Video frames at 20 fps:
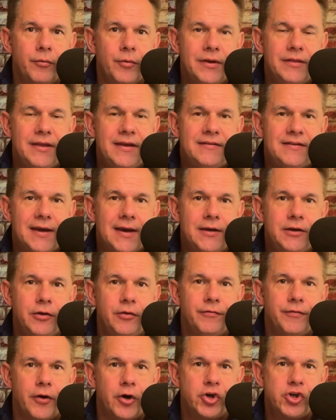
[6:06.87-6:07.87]
releasing a
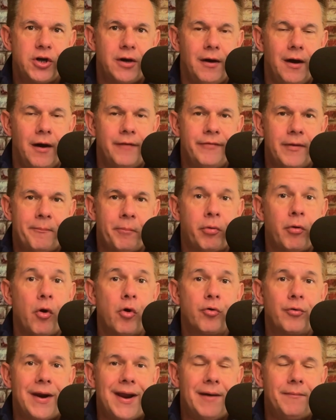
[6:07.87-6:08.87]
new version of a
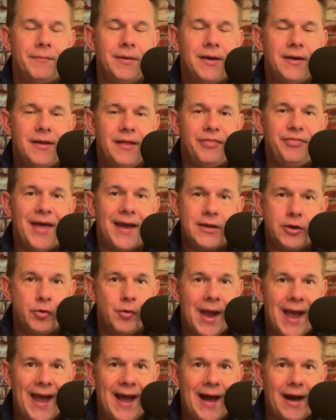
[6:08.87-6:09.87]
program that you
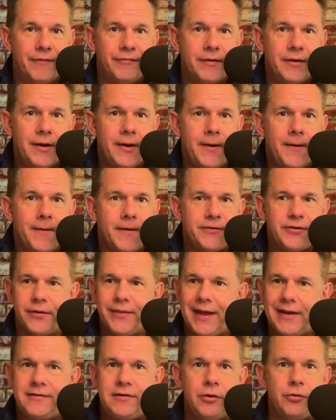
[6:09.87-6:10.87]
have. So
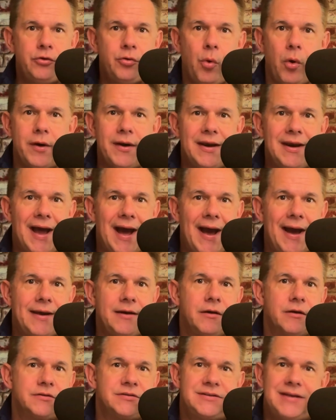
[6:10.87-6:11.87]
that
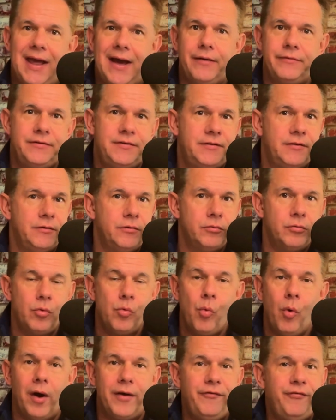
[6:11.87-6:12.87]
$229 goes down to
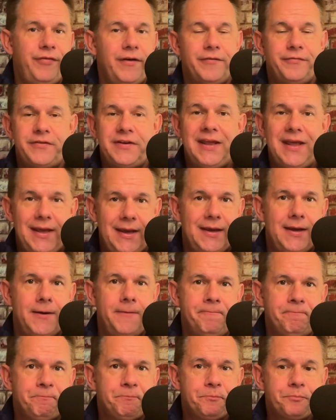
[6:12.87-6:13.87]

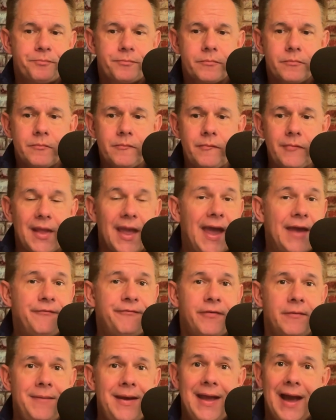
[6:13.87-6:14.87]
$115. And
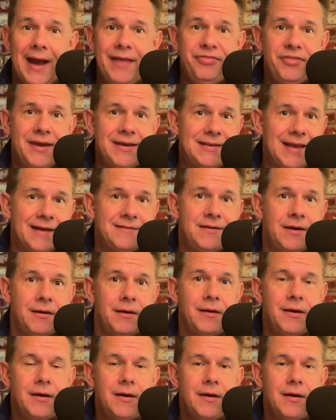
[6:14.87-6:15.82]
for me, I think that's a